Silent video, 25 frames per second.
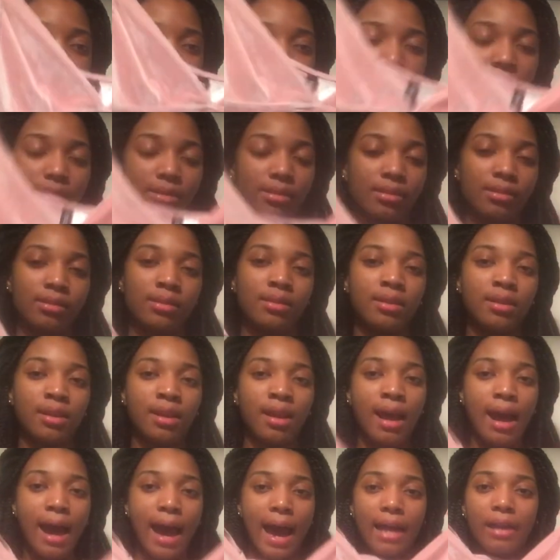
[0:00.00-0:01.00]
It's,
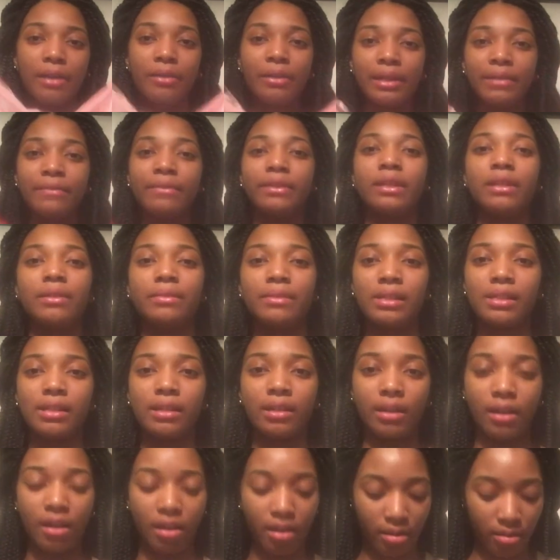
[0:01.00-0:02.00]
I don't even know what to
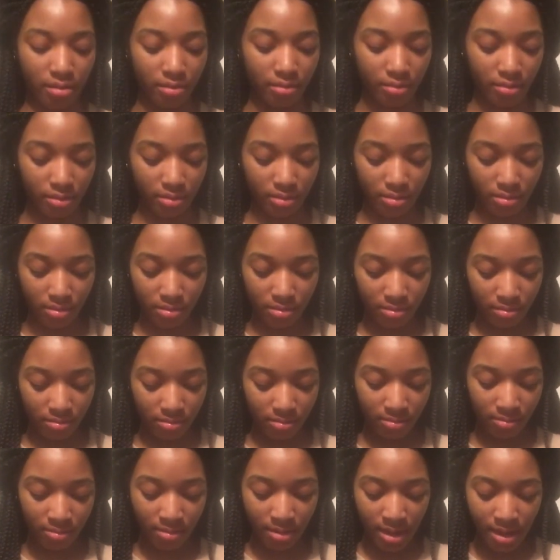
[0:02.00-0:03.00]
call this.
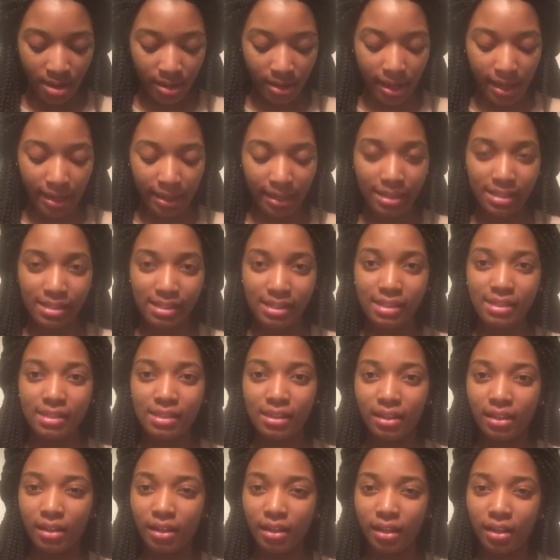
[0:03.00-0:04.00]
Like, is this
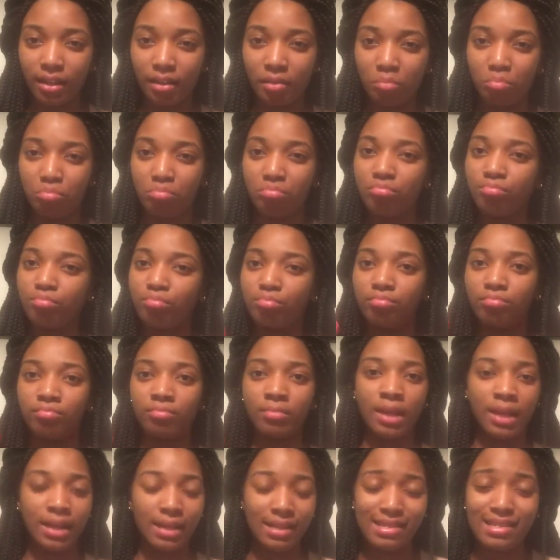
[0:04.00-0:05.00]
a,
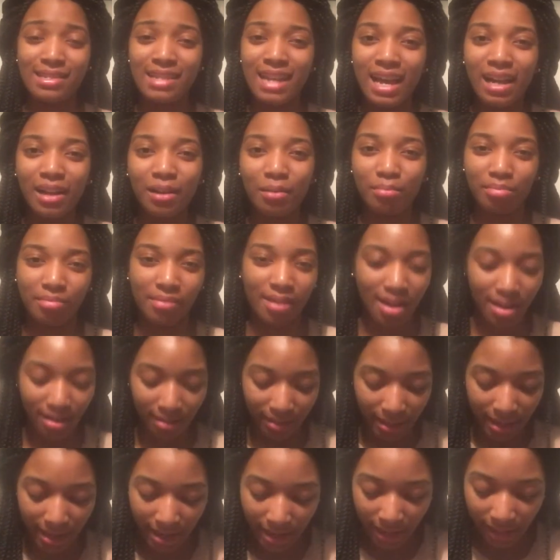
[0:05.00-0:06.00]
it's not a
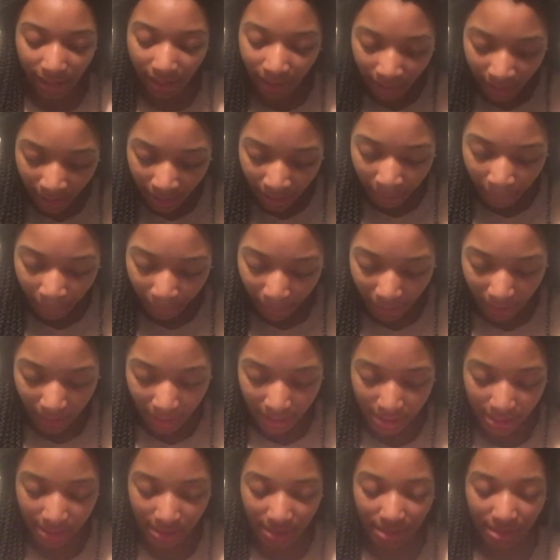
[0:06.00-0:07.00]
bralette
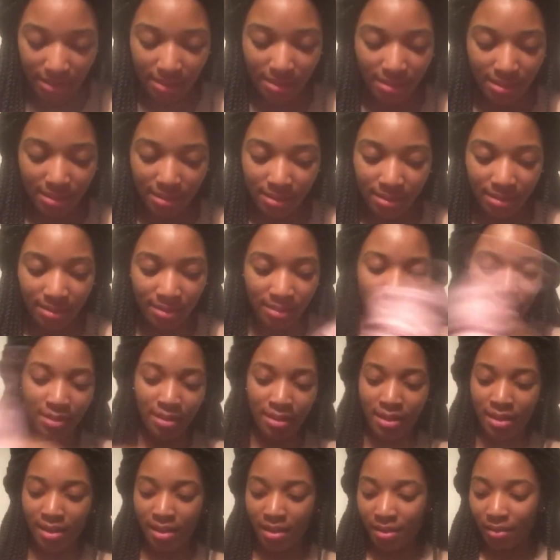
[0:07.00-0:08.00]
because it's,
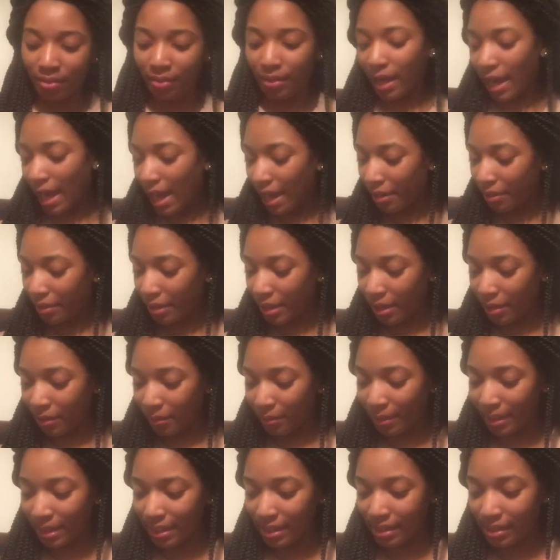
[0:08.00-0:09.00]
I don't know.
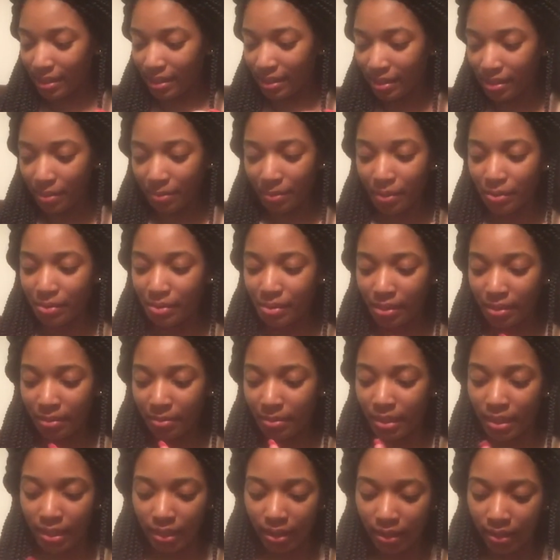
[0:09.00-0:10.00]
What is it supposed to
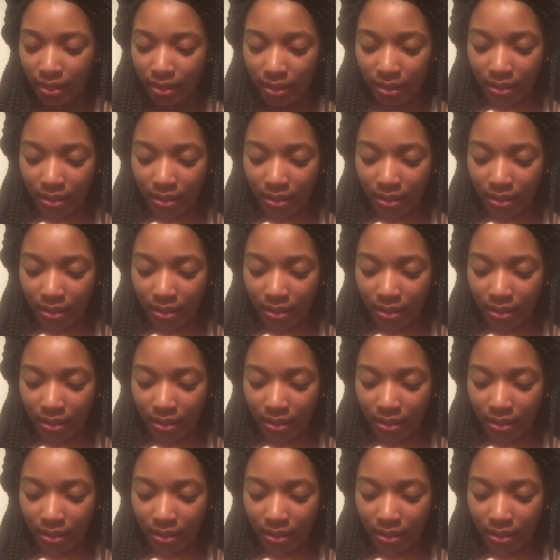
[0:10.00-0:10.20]
be?